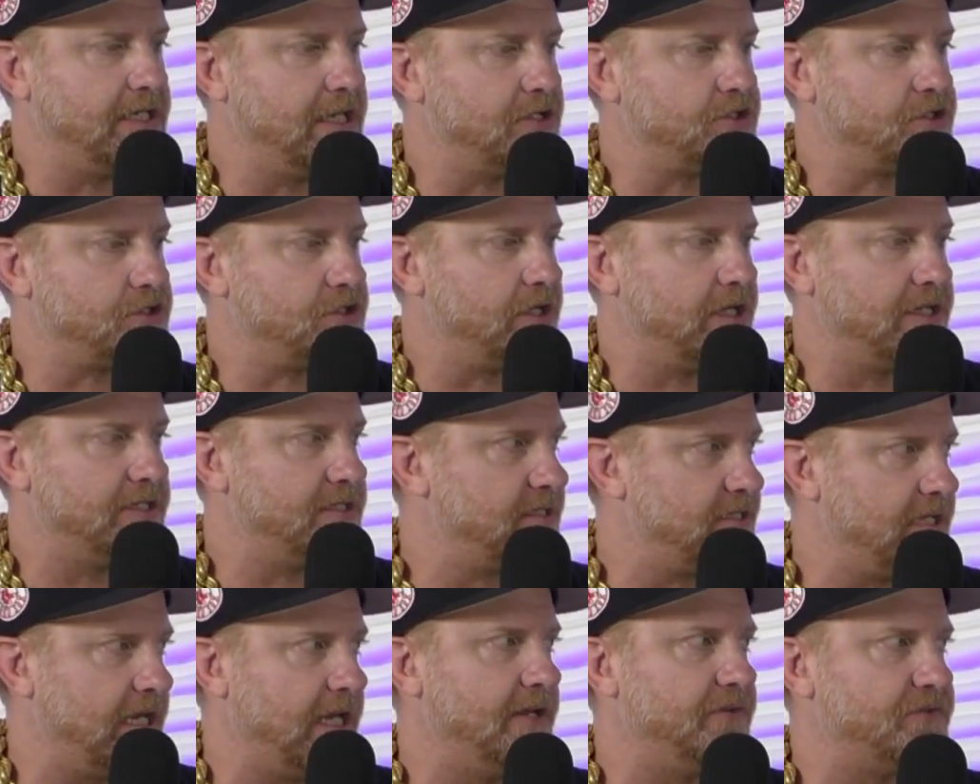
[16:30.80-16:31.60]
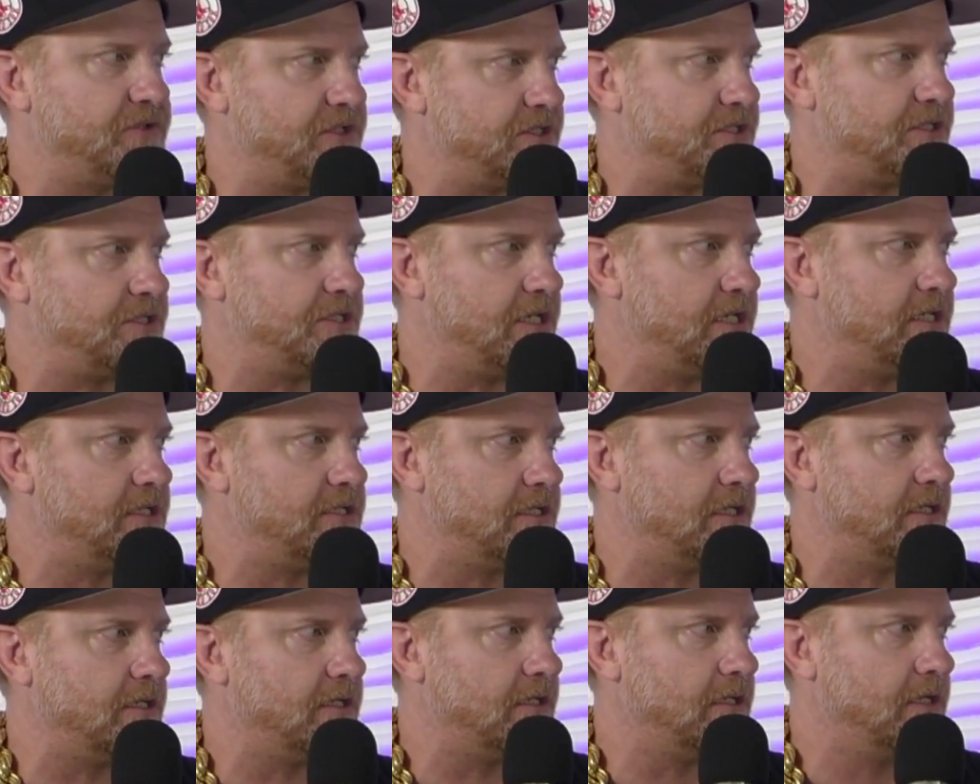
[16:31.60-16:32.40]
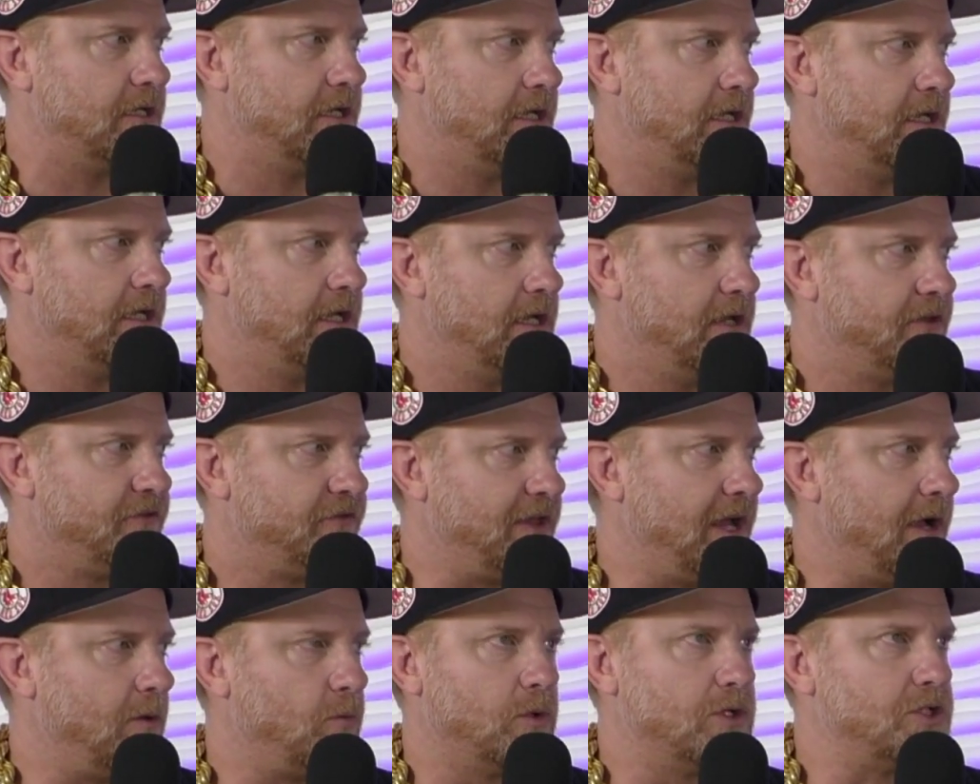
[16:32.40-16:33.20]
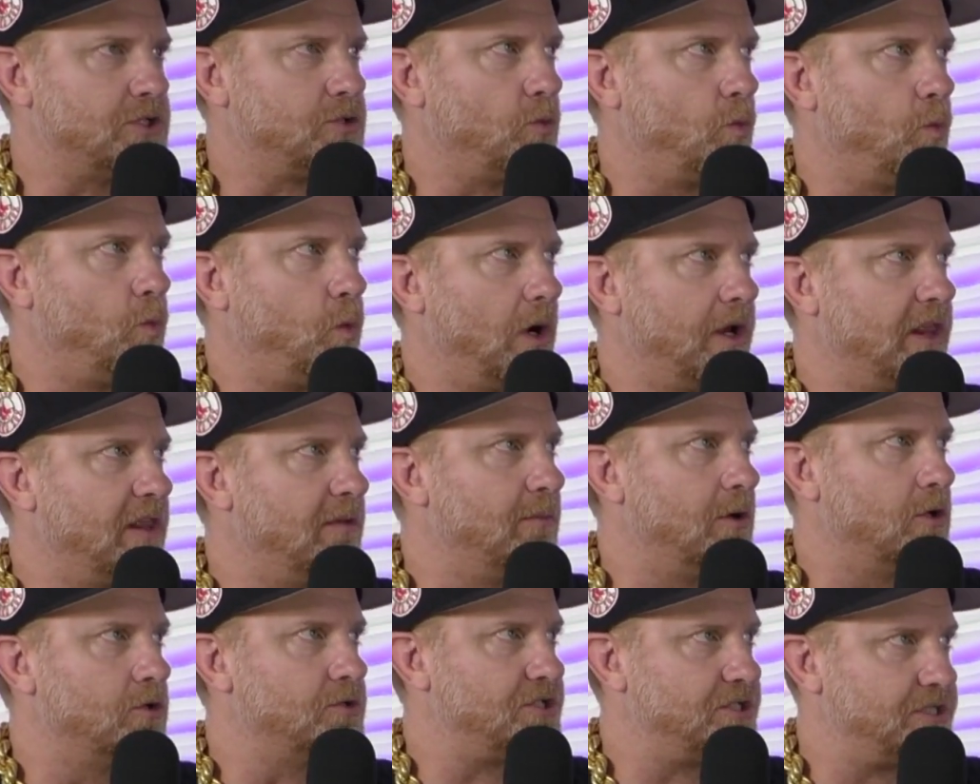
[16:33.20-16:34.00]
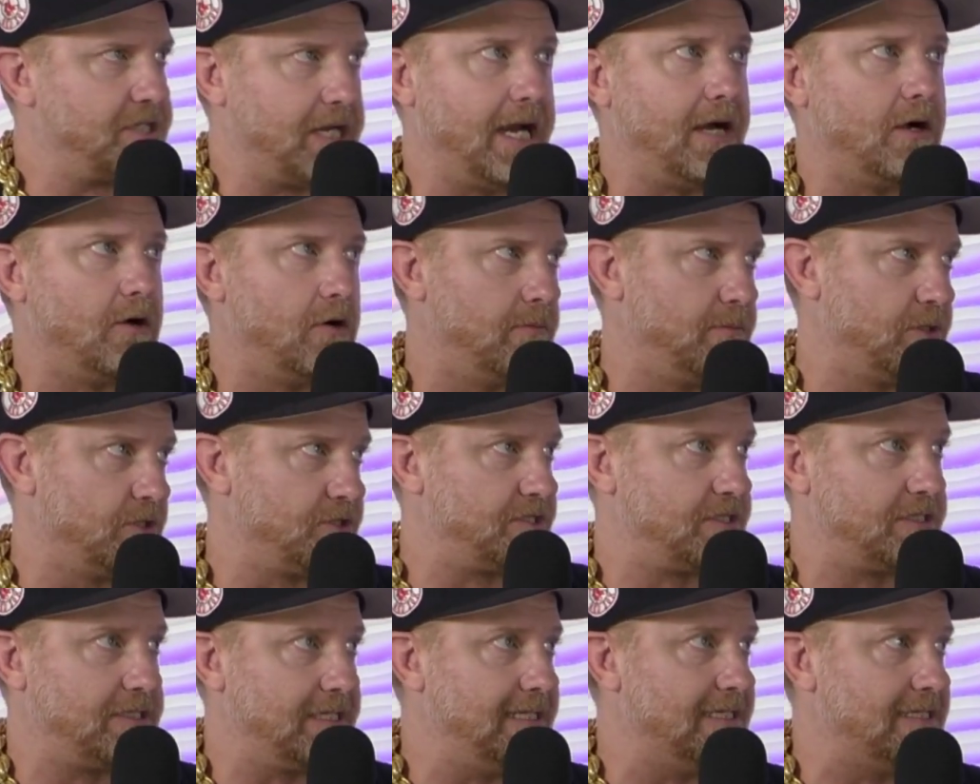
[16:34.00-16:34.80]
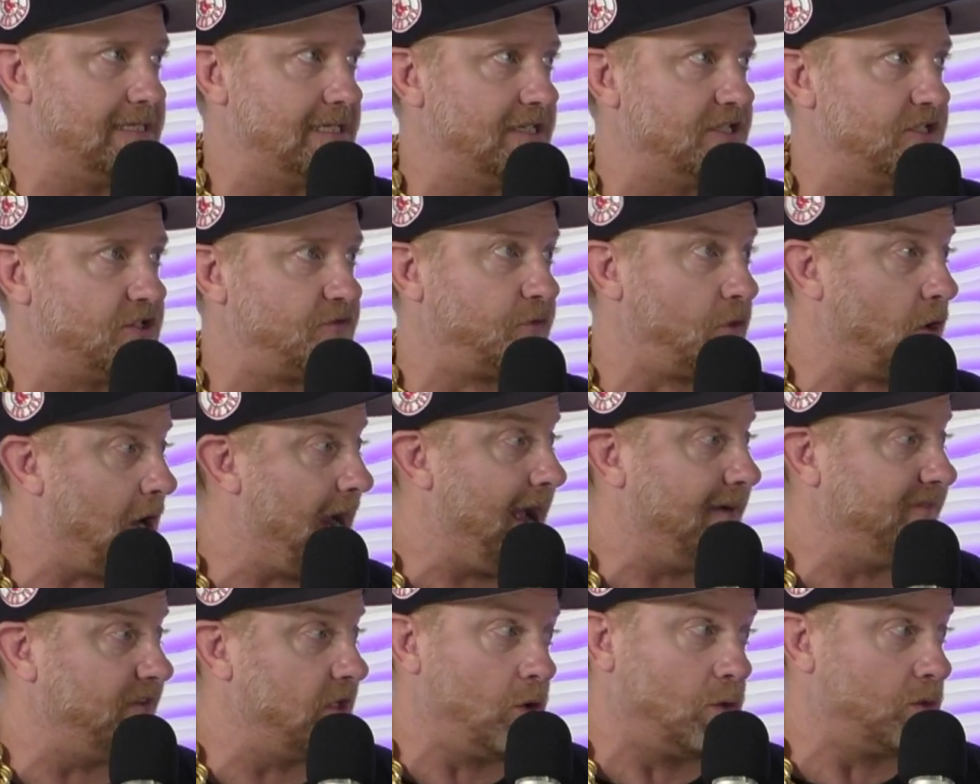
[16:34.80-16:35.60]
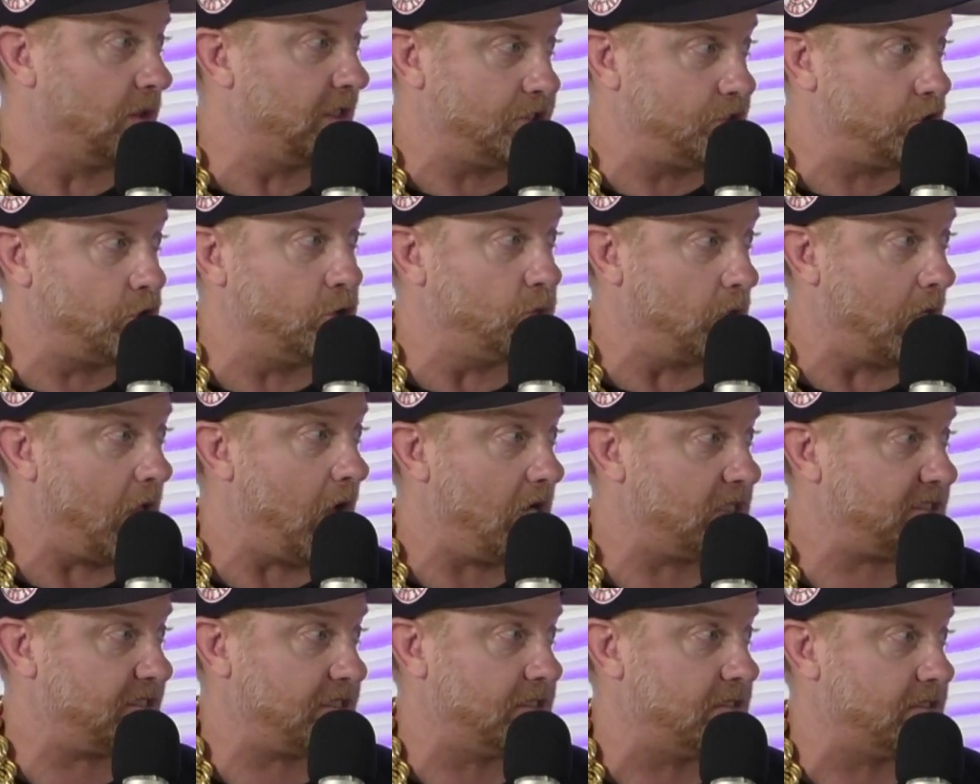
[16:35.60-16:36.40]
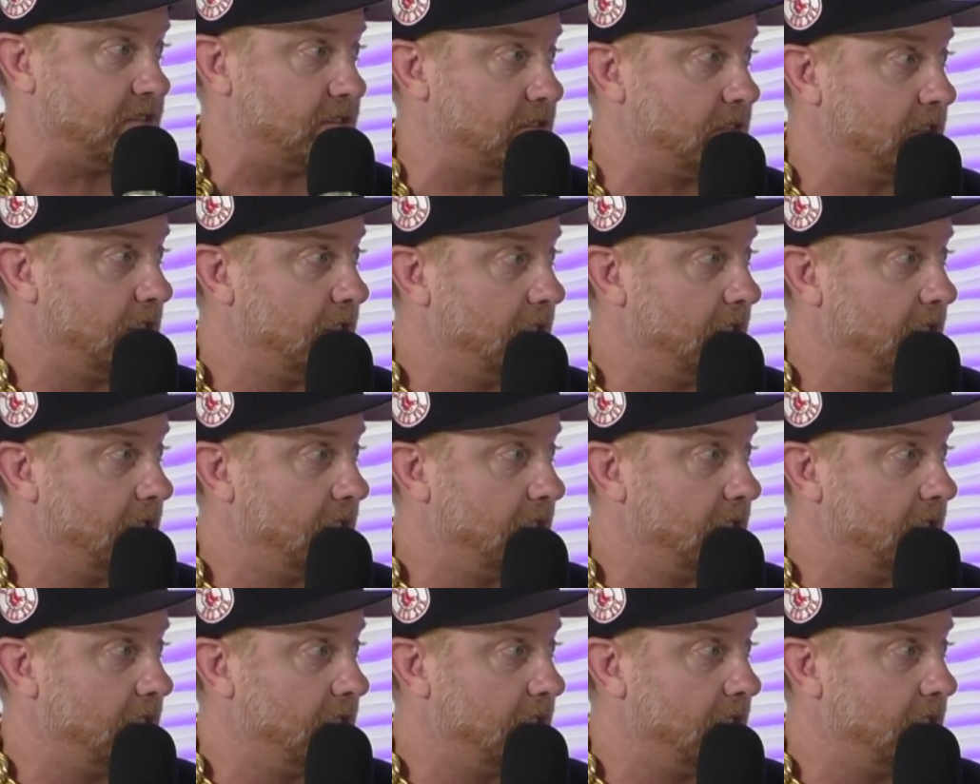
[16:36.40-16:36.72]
yesterday saves a season that was one of the most terrible seasons for having only 2 losses.